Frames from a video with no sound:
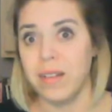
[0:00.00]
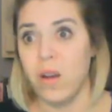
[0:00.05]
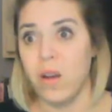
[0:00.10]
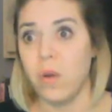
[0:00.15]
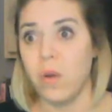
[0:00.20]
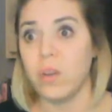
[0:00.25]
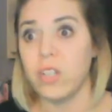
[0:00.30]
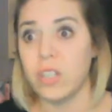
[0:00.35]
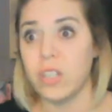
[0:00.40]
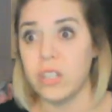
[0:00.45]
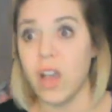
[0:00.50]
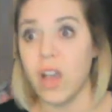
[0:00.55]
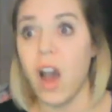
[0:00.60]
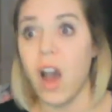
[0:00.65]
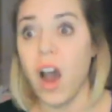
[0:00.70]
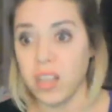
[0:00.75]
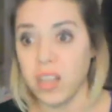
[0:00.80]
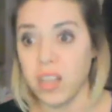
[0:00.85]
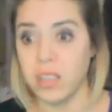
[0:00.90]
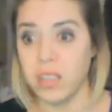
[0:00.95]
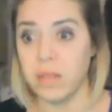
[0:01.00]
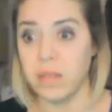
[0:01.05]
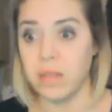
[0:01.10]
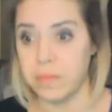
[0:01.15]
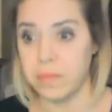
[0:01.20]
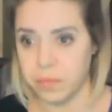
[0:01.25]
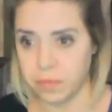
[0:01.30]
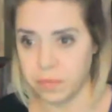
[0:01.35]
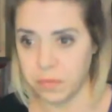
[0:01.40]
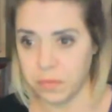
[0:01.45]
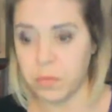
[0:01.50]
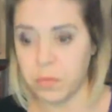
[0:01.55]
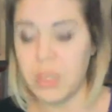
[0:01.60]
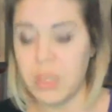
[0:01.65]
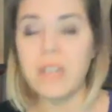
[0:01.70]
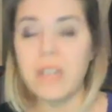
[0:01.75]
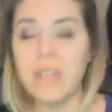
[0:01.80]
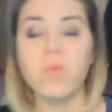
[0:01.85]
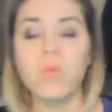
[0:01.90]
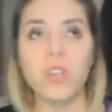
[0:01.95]
which is awesome
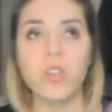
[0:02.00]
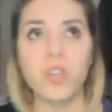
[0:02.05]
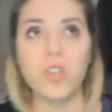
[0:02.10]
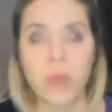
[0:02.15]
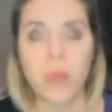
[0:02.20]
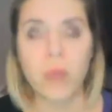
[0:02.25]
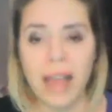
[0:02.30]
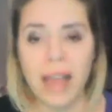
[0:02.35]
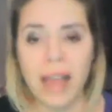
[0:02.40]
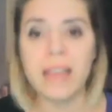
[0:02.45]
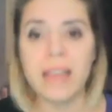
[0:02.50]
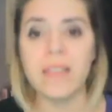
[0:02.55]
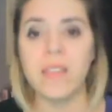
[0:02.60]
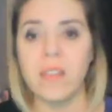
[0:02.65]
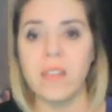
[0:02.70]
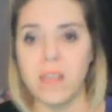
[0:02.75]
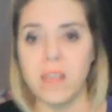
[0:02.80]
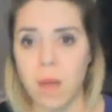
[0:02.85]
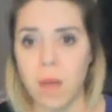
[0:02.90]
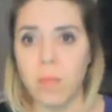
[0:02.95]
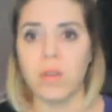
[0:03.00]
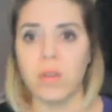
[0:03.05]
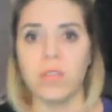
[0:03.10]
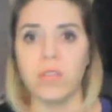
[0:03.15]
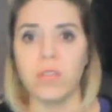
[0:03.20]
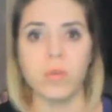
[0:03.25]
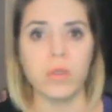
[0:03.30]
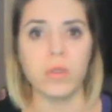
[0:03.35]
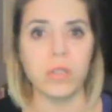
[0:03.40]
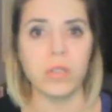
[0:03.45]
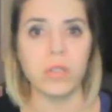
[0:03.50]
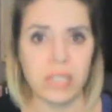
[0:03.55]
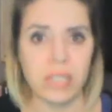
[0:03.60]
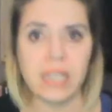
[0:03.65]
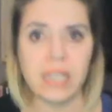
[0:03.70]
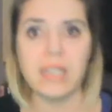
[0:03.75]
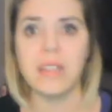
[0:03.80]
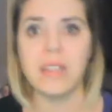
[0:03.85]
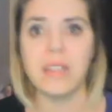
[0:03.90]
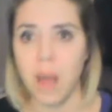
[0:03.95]
because we're tracking the numbers. We're
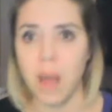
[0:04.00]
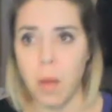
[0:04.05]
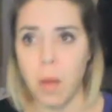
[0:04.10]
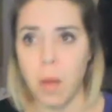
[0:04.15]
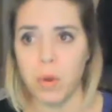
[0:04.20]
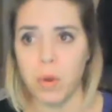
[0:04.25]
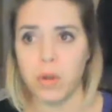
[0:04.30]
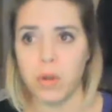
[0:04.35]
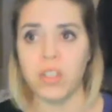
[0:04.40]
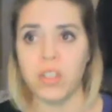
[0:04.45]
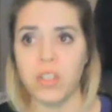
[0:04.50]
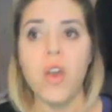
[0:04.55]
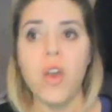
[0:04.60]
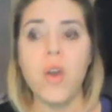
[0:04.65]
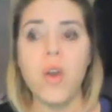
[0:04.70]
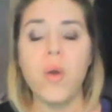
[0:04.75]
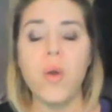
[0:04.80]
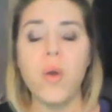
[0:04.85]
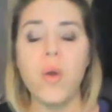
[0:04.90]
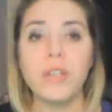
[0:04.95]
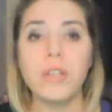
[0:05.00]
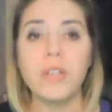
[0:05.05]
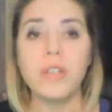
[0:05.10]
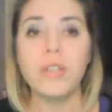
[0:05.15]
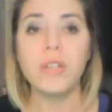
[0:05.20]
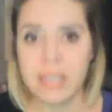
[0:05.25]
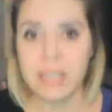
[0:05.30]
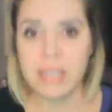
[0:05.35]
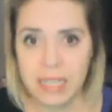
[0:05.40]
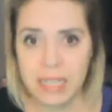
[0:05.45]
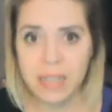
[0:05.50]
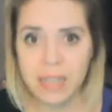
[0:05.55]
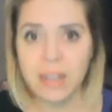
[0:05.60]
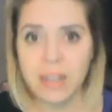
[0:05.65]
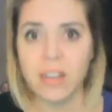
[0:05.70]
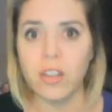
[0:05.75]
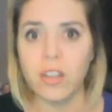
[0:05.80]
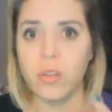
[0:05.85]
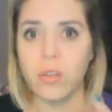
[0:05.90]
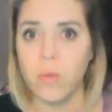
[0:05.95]
seeing the numbers. When you see
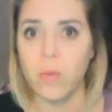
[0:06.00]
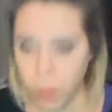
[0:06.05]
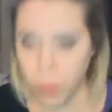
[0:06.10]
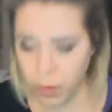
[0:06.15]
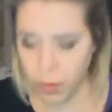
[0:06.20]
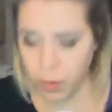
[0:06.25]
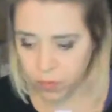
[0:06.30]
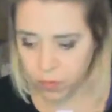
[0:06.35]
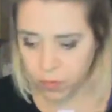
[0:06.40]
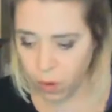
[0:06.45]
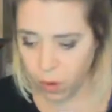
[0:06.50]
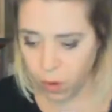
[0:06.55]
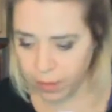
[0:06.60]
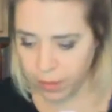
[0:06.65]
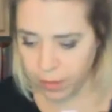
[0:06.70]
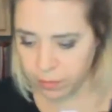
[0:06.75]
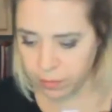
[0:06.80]
it, you outperform it.